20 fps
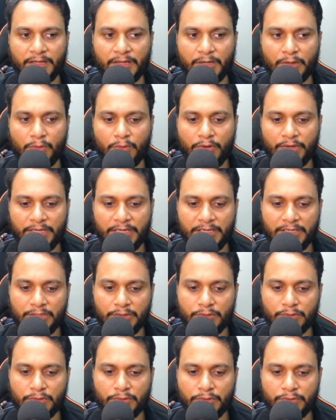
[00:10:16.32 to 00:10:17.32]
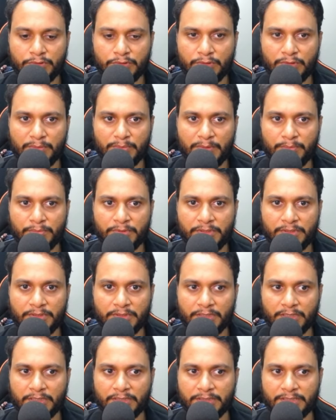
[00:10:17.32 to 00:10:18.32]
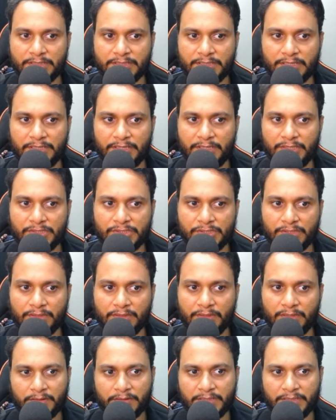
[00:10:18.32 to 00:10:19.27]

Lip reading: Now what I need to do, you remember this condition.